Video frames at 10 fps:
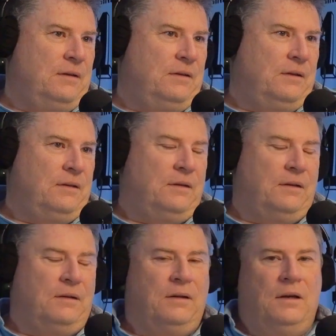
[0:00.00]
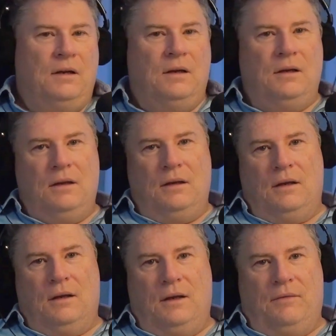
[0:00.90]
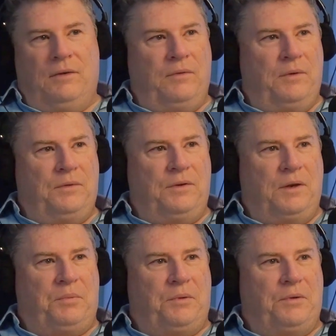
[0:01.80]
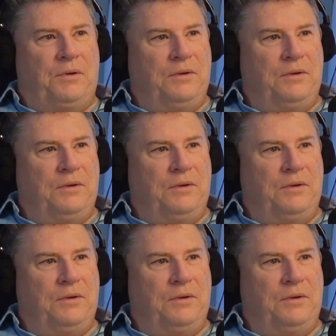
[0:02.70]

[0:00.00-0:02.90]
Than even if I was to die broke.